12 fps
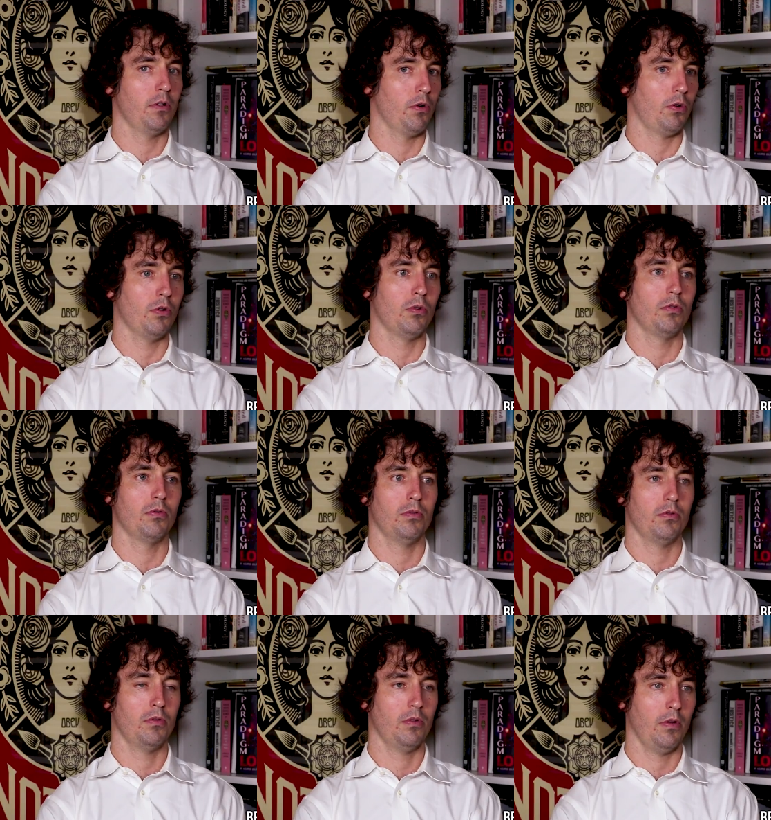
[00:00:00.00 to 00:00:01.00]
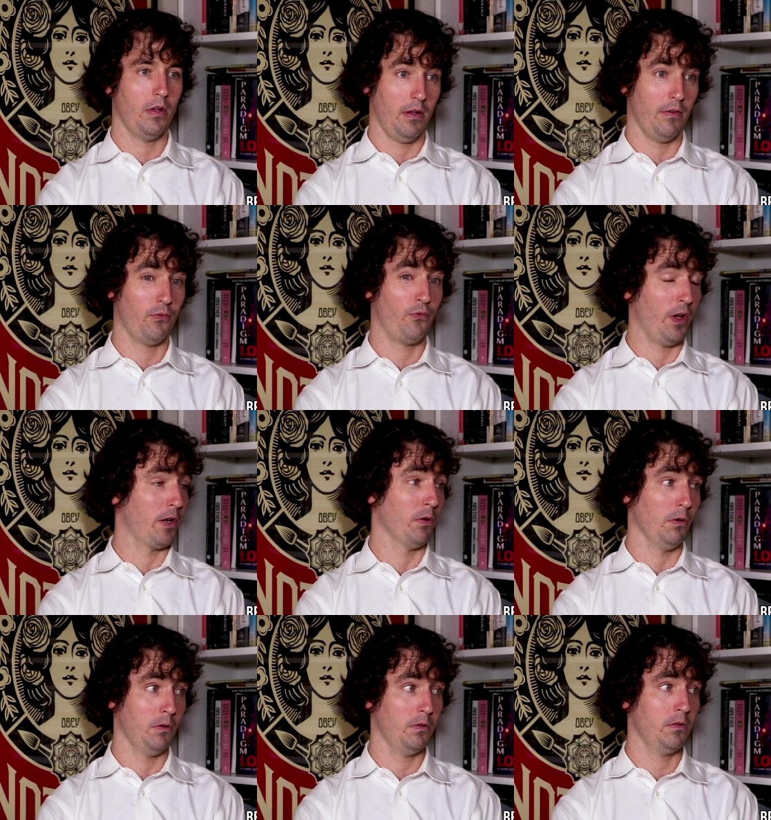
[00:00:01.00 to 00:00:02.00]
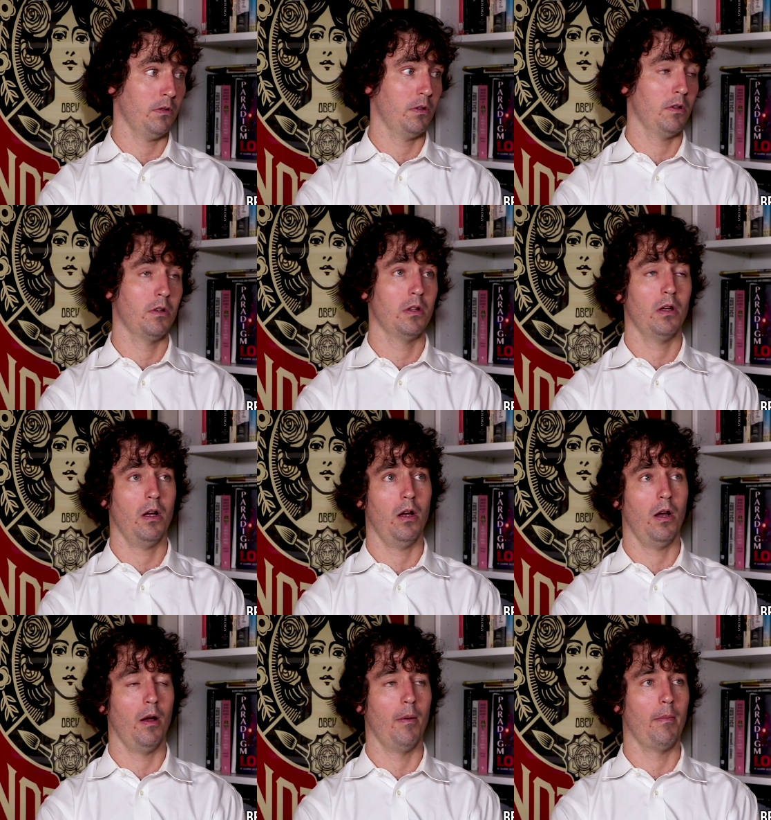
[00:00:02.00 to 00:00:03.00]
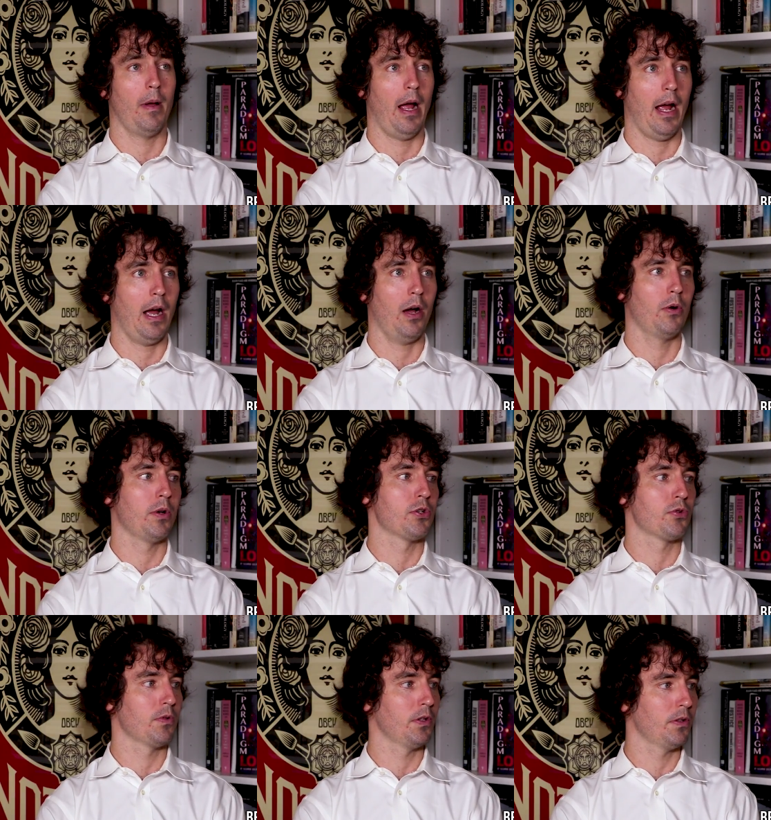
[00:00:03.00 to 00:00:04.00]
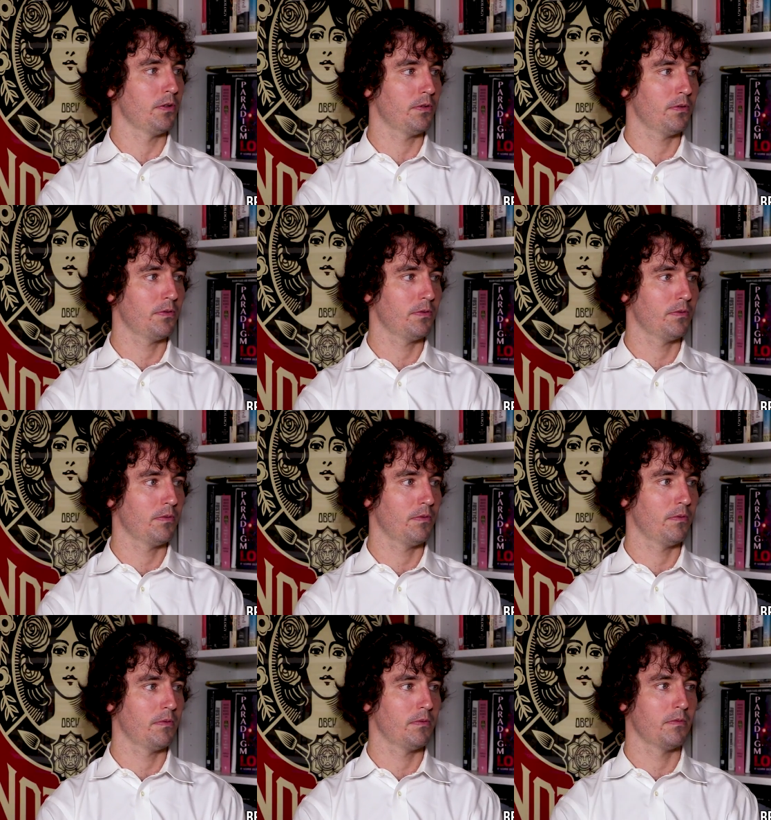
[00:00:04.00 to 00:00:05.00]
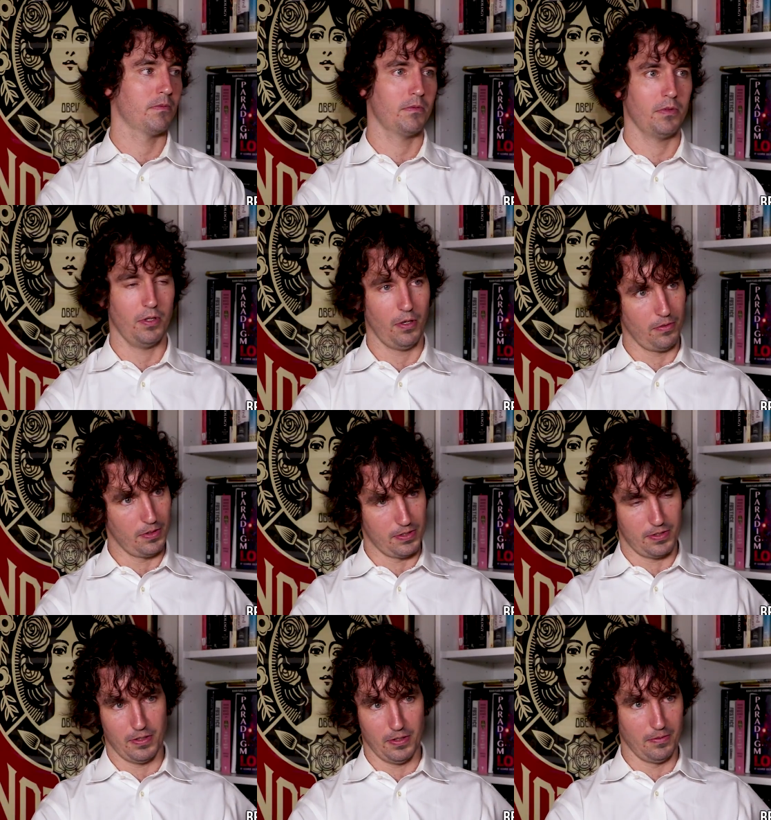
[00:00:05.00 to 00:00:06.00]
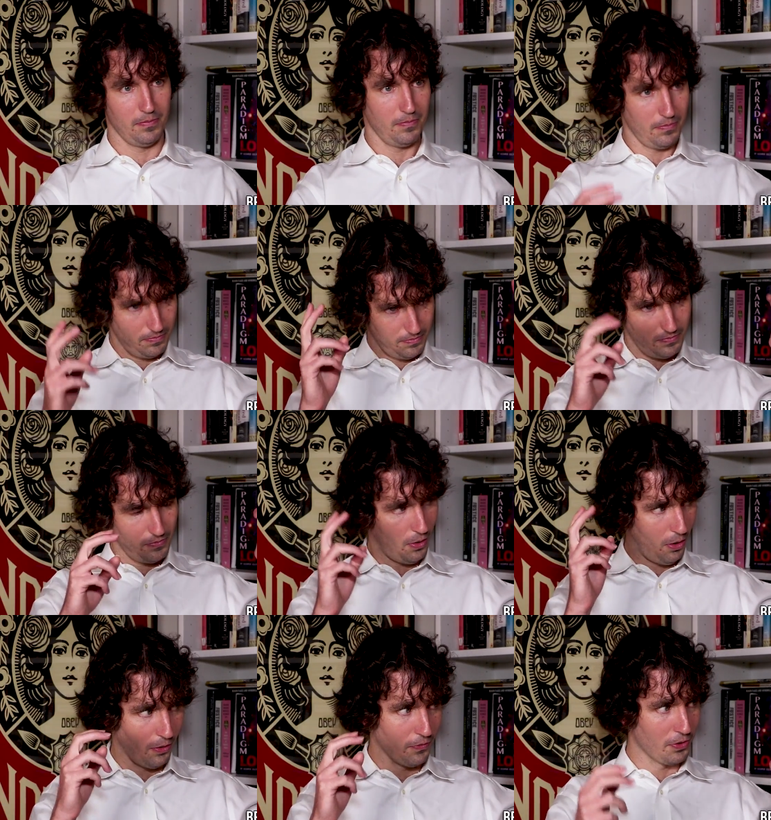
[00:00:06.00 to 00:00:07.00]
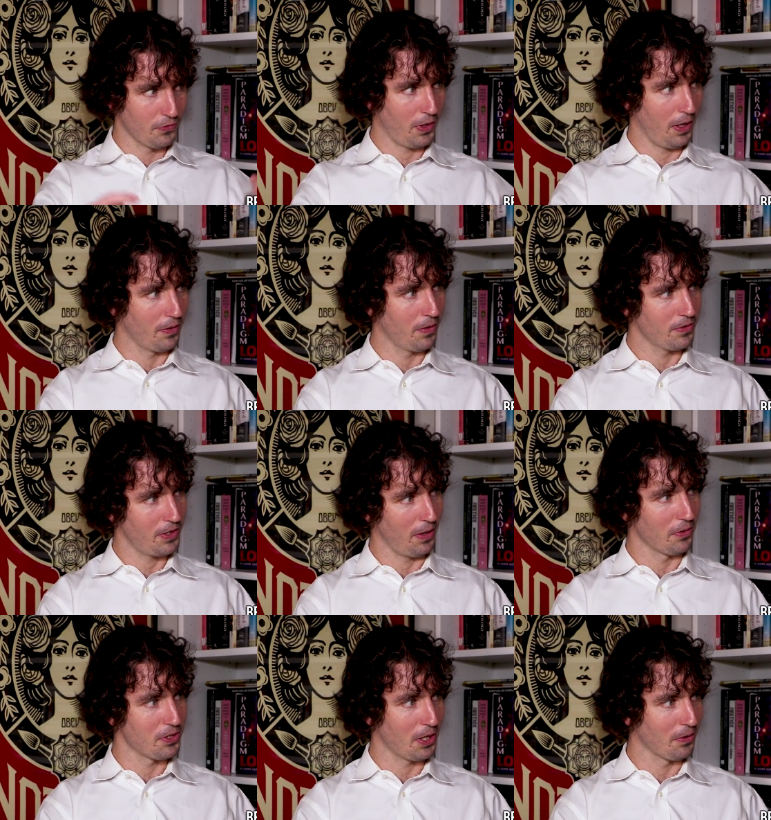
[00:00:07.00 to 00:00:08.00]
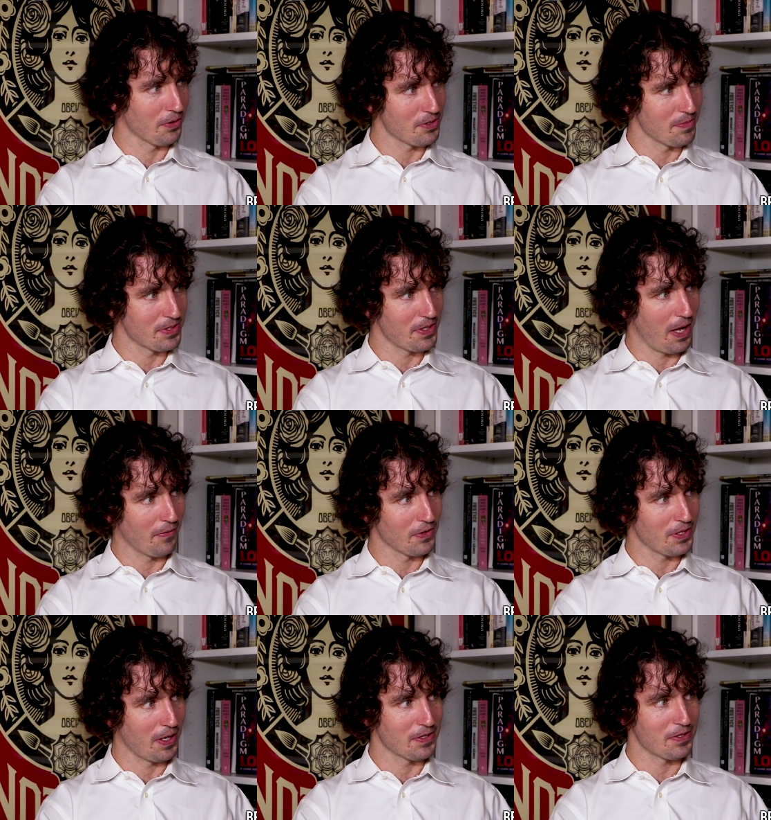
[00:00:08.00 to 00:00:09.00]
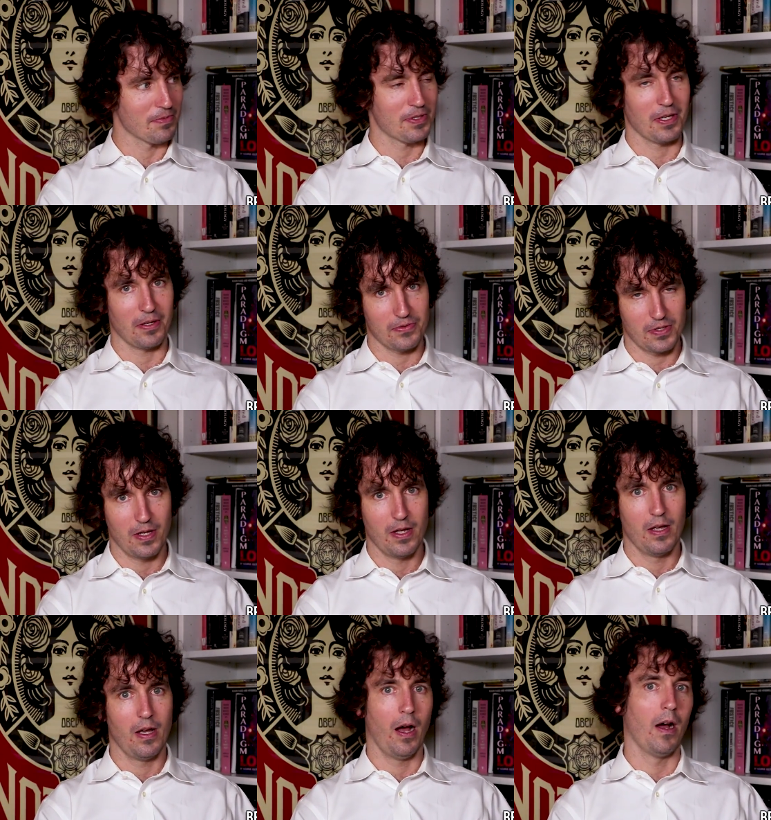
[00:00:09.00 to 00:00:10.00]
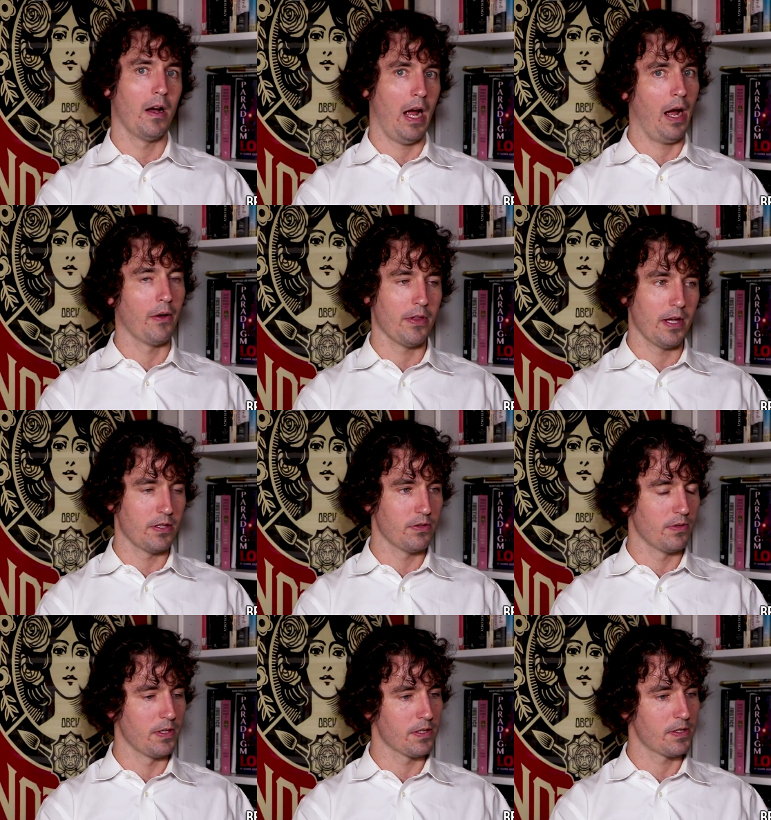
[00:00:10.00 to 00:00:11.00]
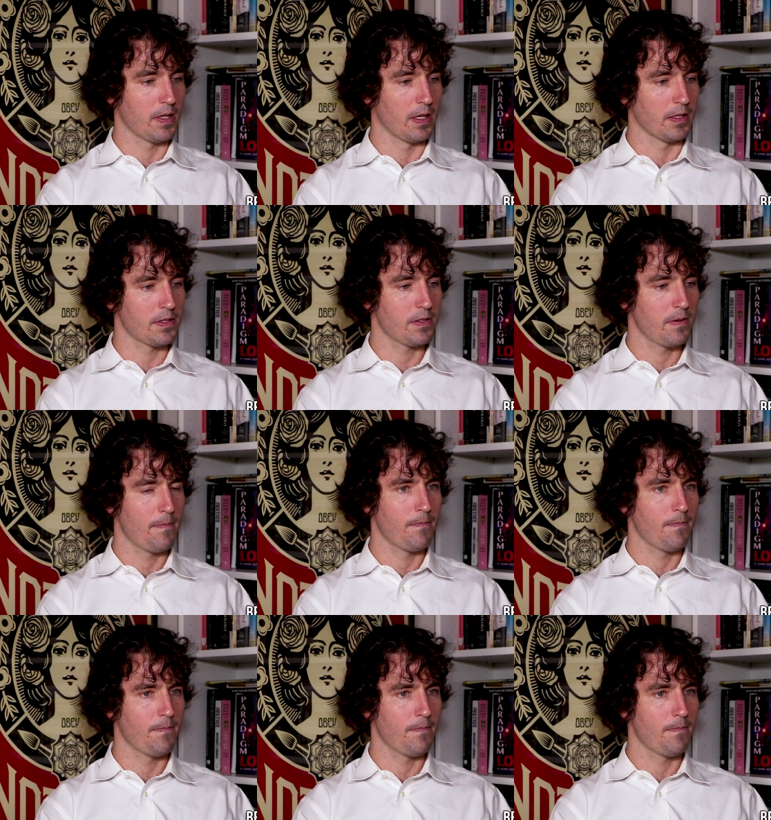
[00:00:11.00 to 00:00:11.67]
Speaker 1: local, federal, um, how Israel, you know, is the Harvard of uh, counterterrorism as they advertise themselves, uh, how they do these things.